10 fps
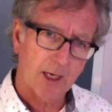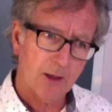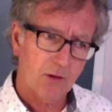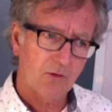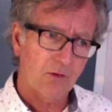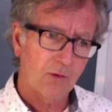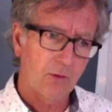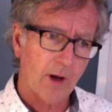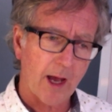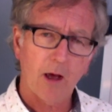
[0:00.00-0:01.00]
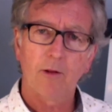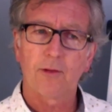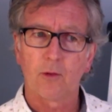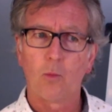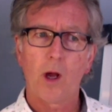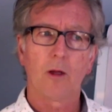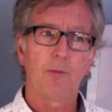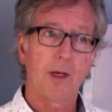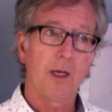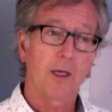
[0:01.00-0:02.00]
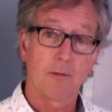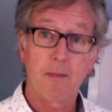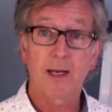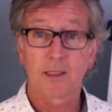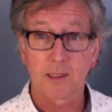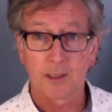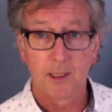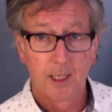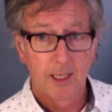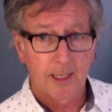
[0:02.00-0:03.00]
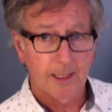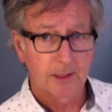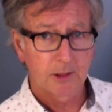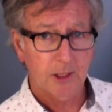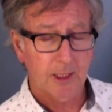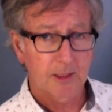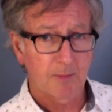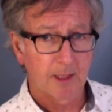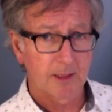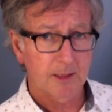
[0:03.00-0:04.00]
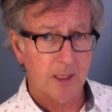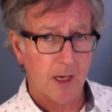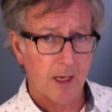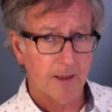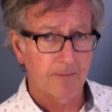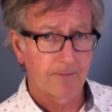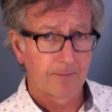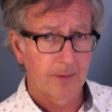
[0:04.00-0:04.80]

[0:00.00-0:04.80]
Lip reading: into health and well-being and medicine in Shakespeare's time.